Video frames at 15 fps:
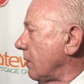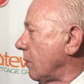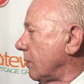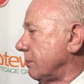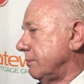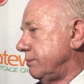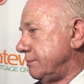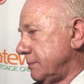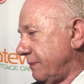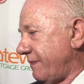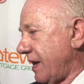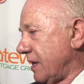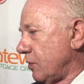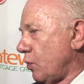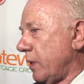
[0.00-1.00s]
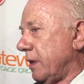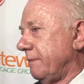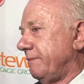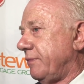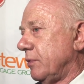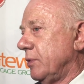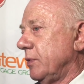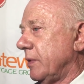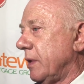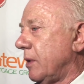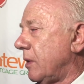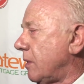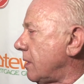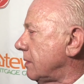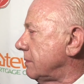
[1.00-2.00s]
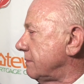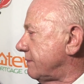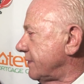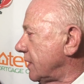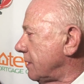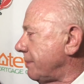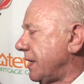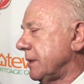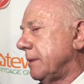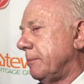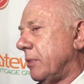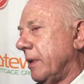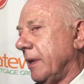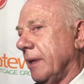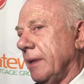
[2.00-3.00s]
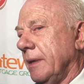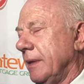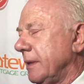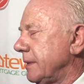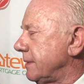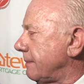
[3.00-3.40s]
on him Evaluate them for who they are. Forget about the brand.